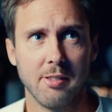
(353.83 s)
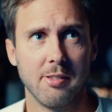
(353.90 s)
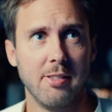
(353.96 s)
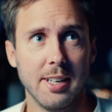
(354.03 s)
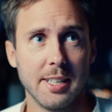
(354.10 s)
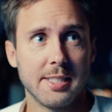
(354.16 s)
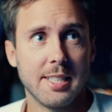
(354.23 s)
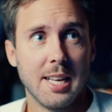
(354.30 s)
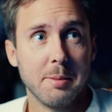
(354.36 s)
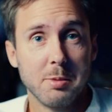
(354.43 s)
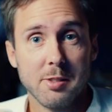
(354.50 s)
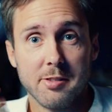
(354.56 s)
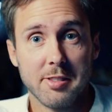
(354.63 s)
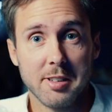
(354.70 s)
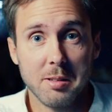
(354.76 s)
For
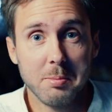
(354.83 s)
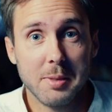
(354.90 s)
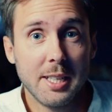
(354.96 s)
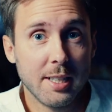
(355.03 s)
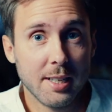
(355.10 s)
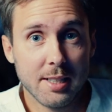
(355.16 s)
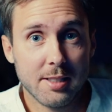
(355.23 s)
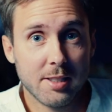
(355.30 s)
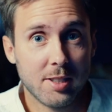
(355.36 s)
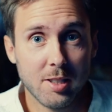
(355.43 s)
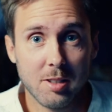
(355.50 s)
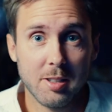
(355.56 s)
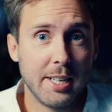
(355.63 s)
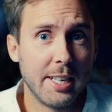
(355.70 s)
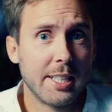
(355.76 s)
example, for me it's
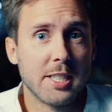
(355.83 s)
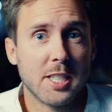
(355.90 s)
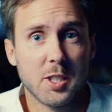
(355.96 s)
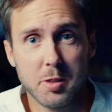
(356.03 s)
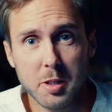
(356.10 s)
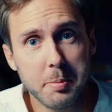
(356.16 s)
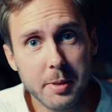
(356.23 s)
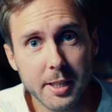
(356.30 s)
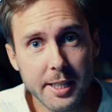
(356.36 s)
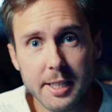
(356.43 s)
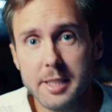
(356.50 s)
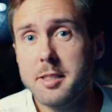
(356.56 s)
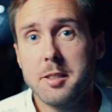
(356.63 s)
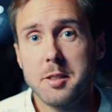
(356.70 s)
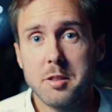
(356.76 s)
so extremely
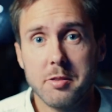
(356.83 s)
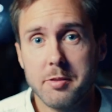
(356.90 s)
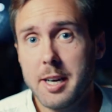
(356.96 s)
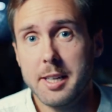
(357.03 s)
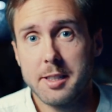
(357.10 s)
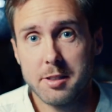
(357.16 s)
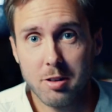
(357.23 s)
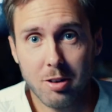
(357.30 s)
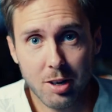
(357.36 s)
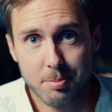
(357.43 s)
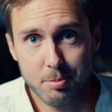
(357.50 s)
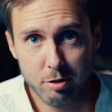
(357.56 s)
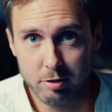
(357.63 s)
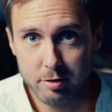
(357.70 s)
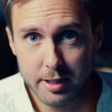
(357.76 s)
easy to write chord
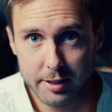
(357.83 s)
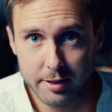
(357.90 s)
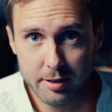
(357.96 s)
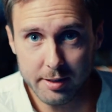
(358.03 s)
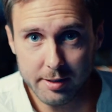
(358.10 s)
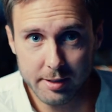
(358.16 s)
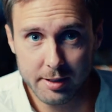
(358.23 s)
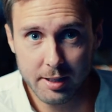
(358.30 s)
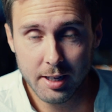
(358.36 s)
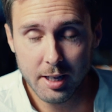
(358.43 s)
progressions.